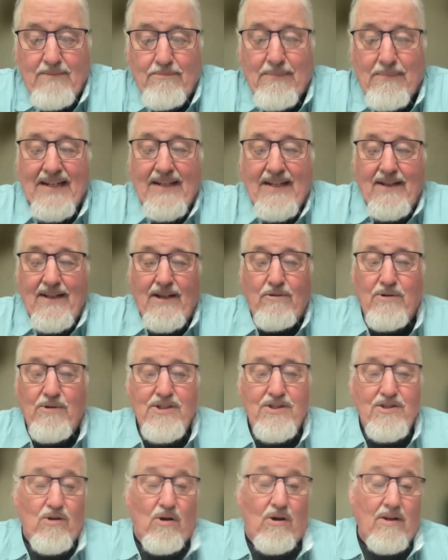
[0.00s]
Many
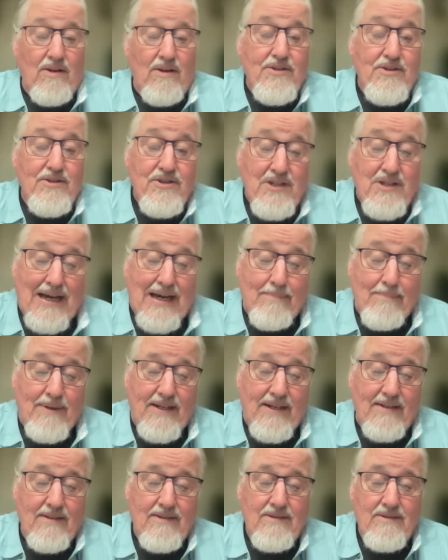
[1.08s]
linguists call this
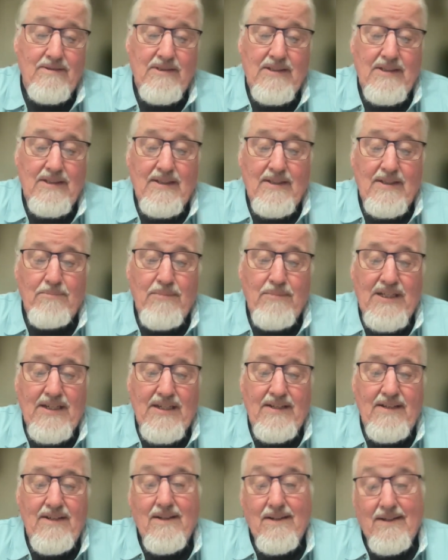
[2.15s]
topic,
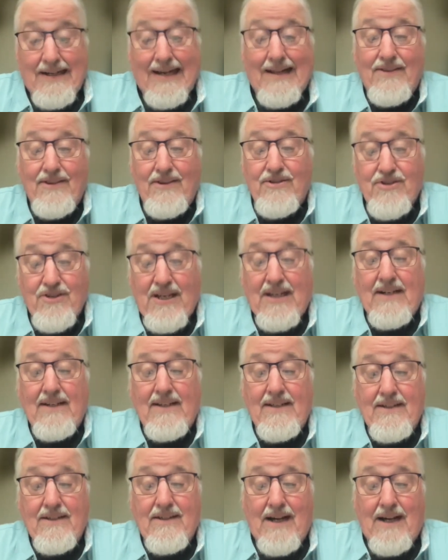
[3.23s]
meaning not the
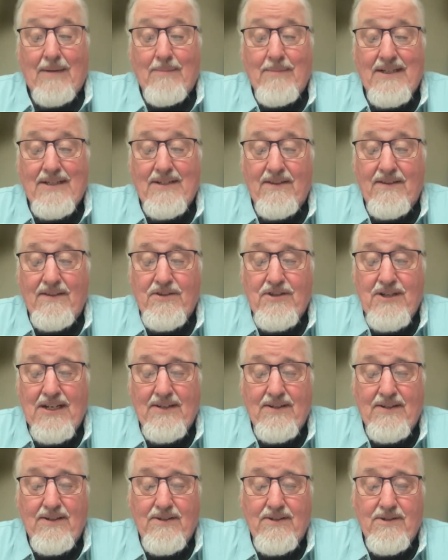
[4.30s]
salient comment of the
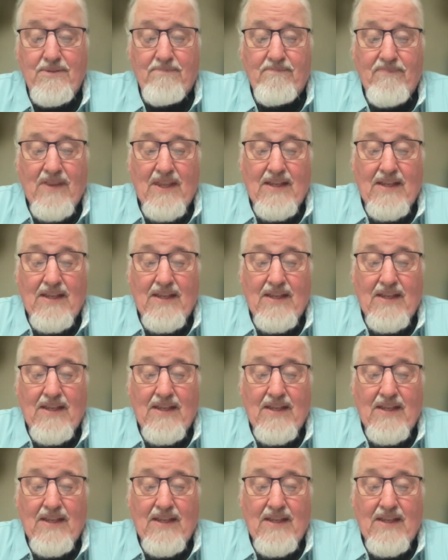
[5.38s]
sentence.